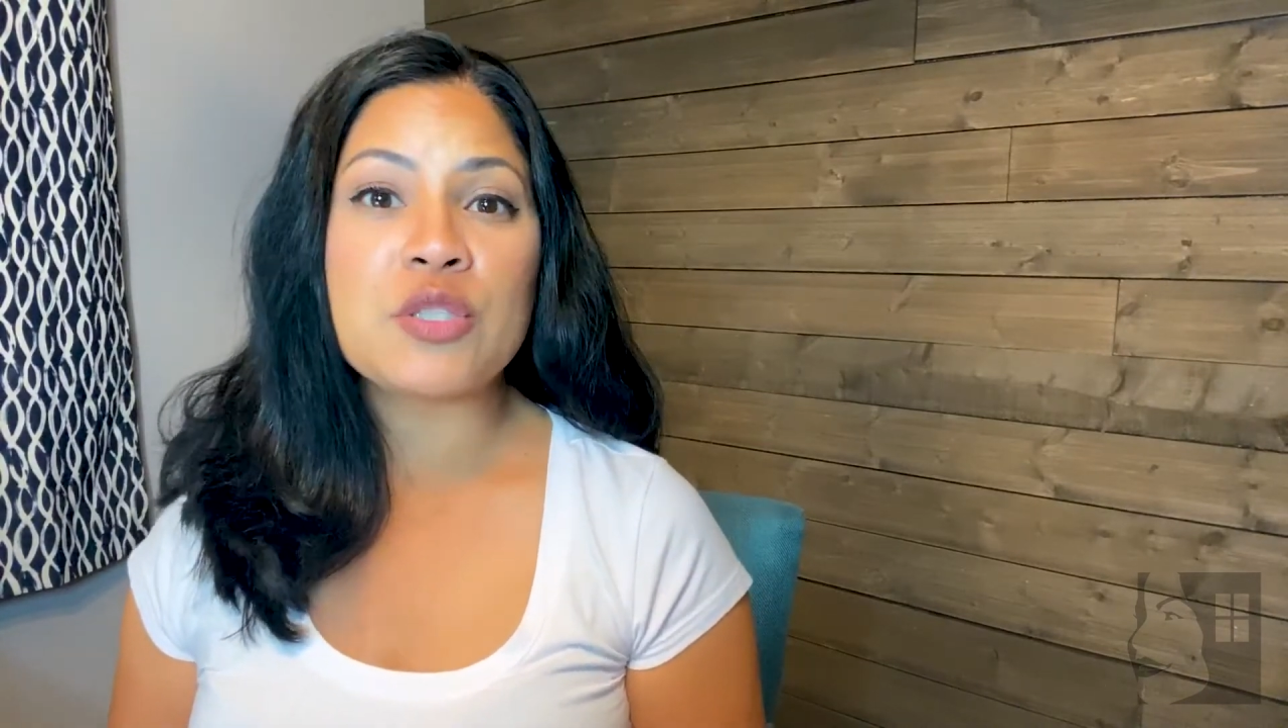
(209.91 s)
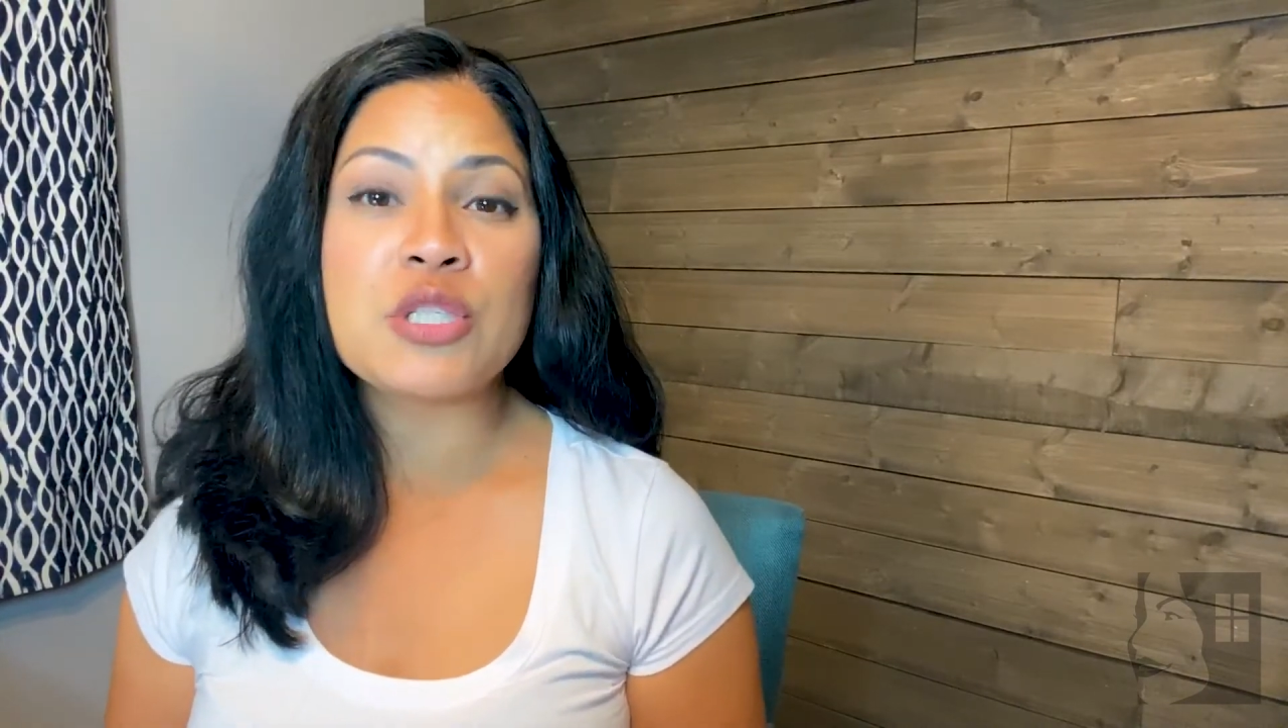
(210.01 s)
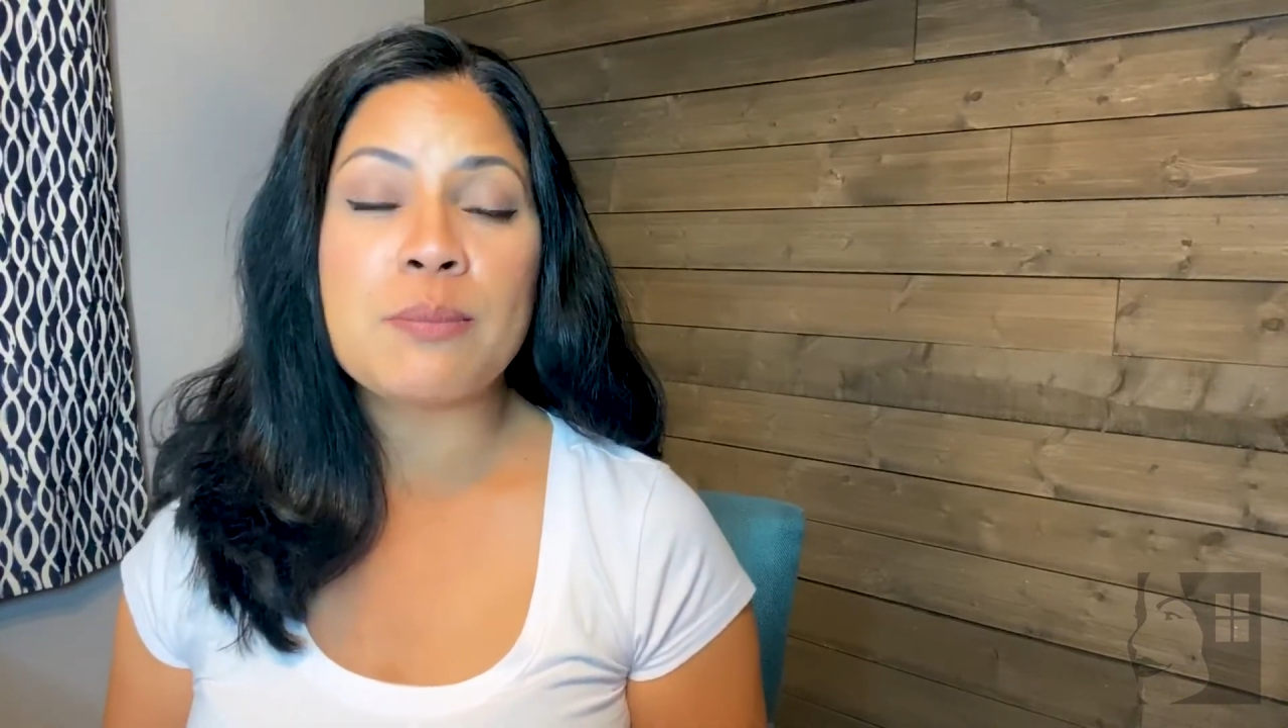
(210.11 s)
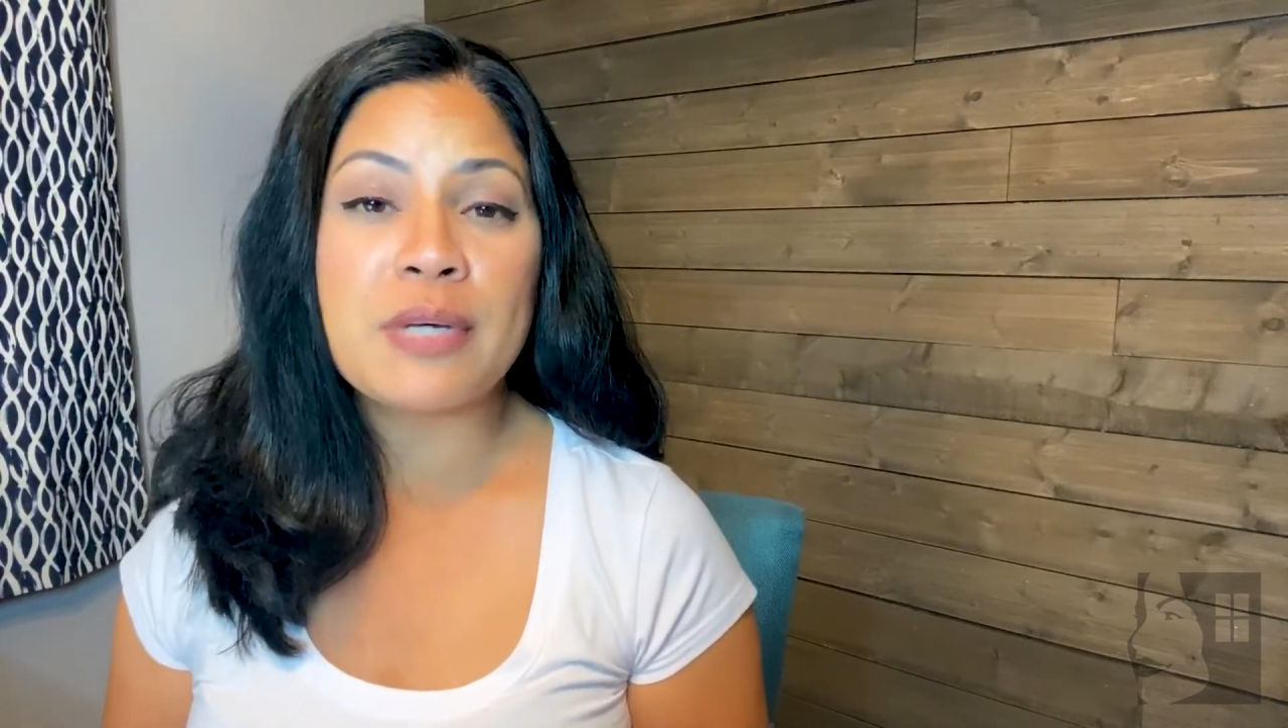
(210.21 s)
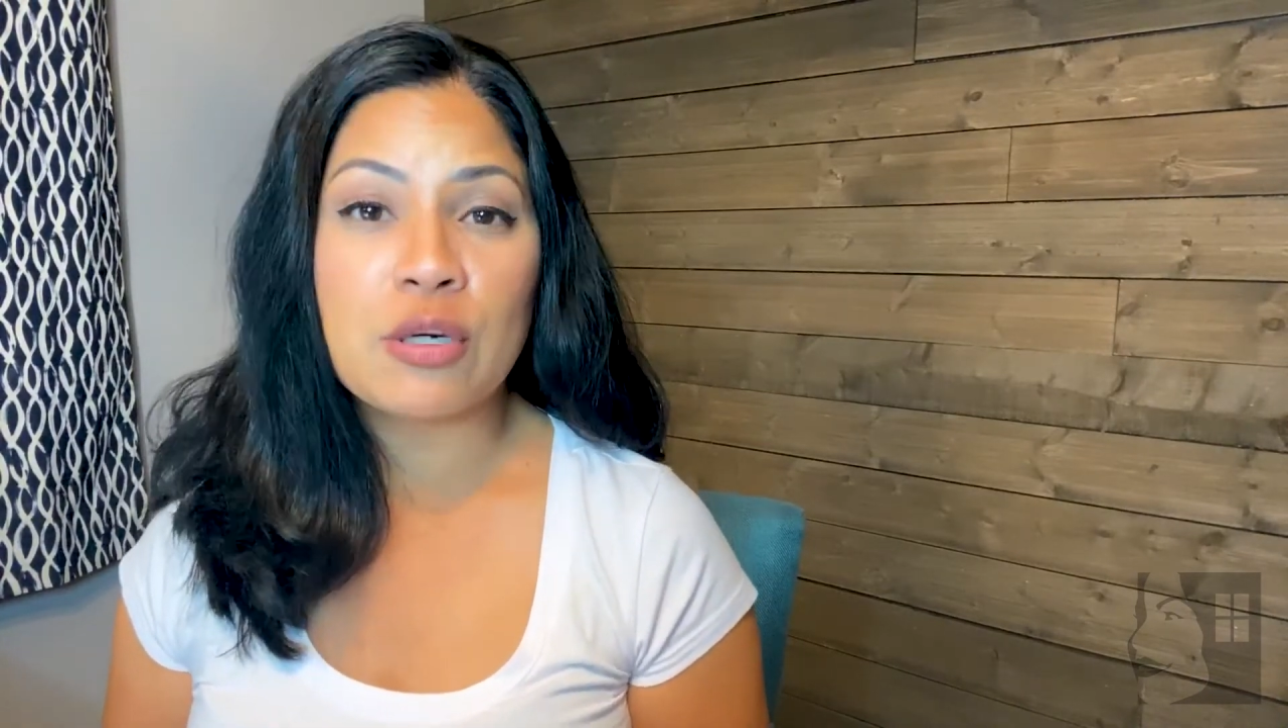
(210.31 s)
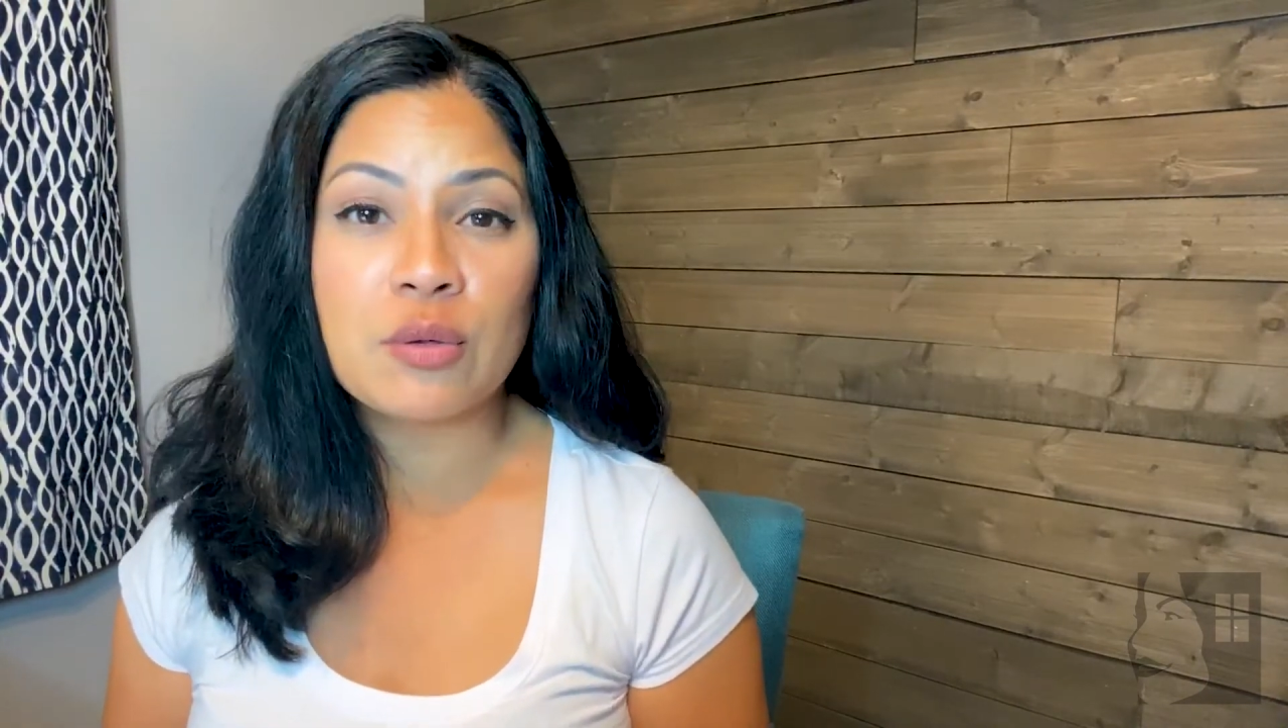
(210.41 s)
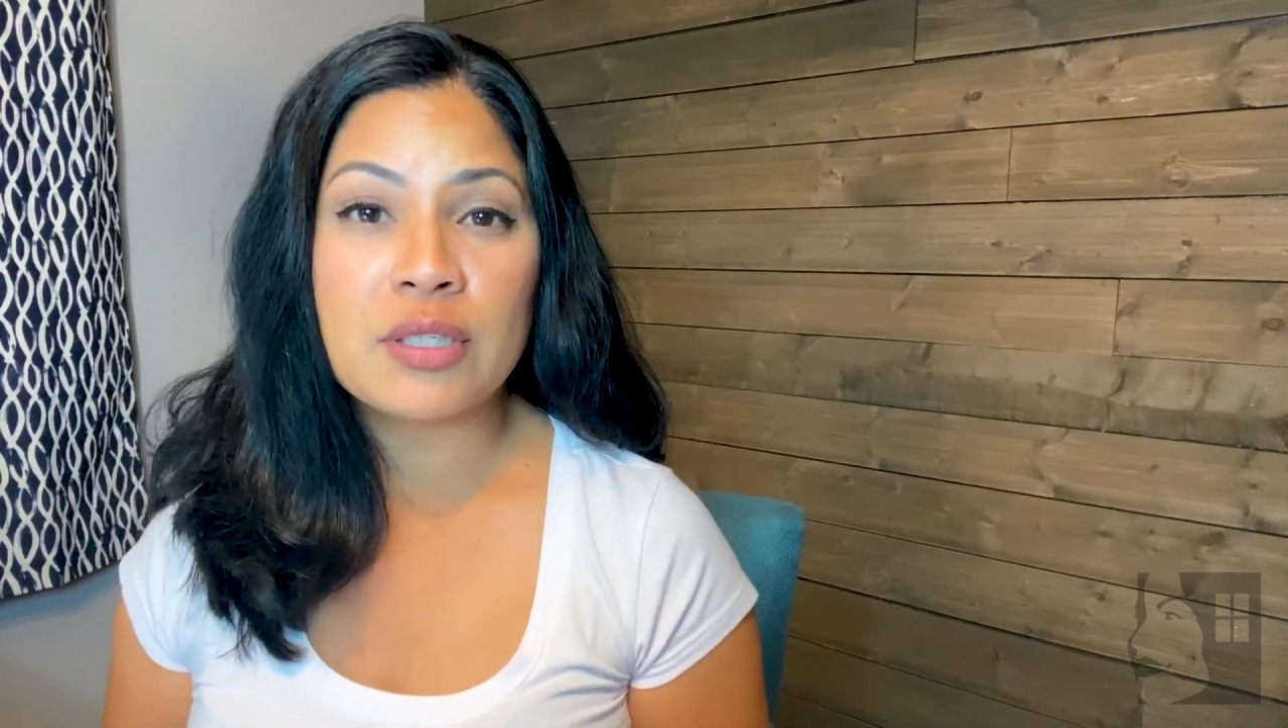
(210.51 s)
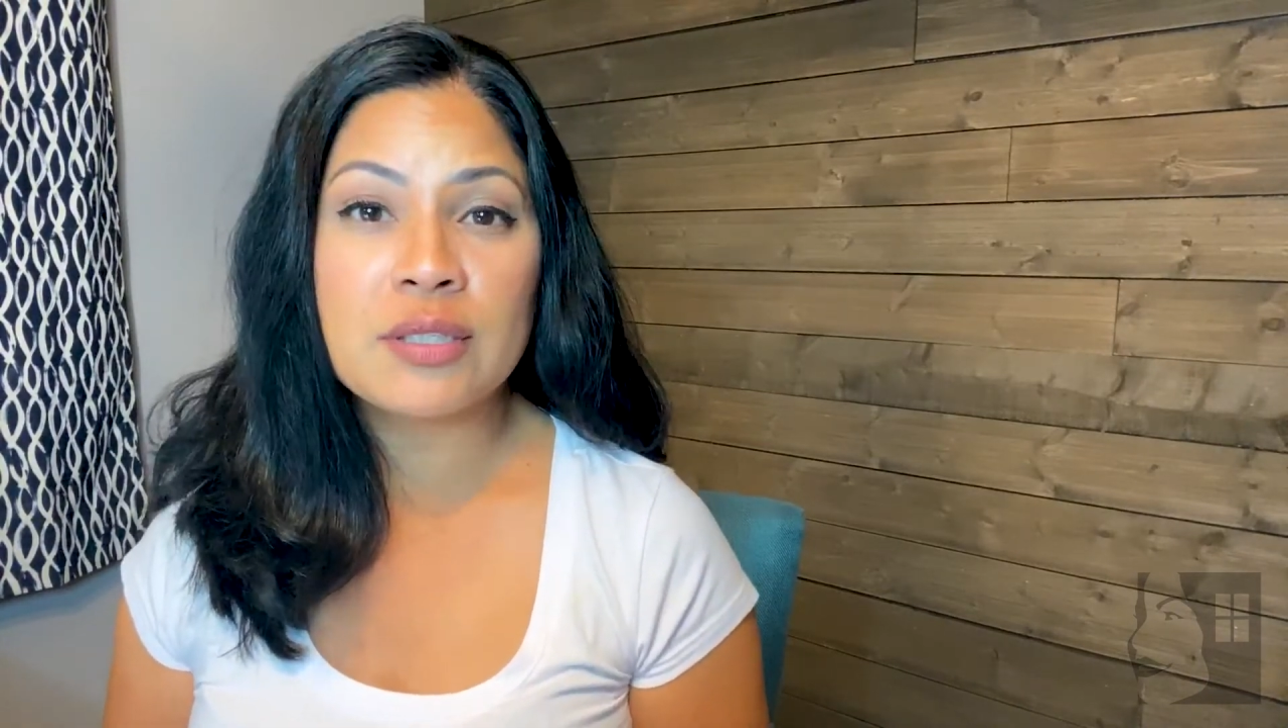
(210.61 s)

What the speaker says: to build.